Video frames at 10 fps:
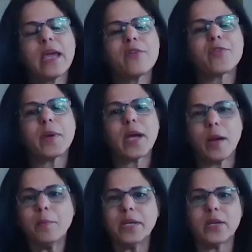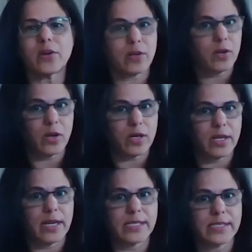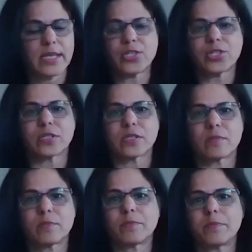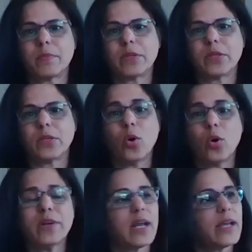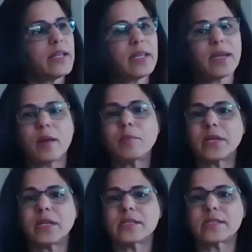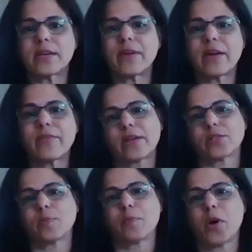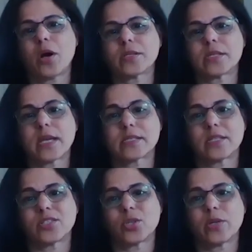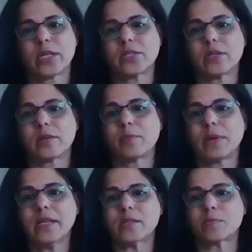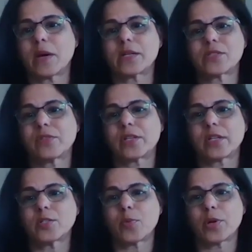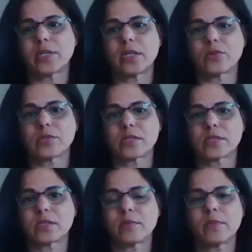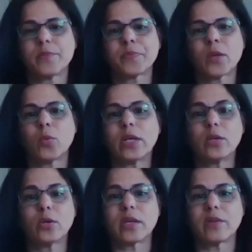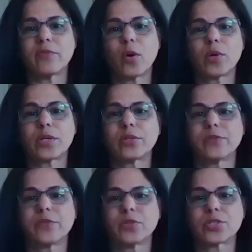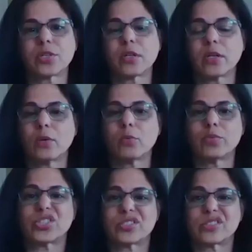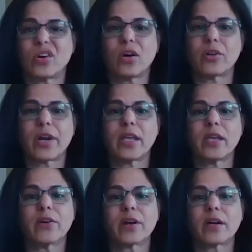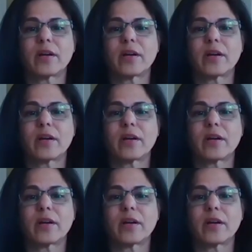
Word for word: From a company or organization, overnight the companies have, have had to pause, accentuate, replace parts of their touchpoint ecosystem while looking forward to the future, which is already here.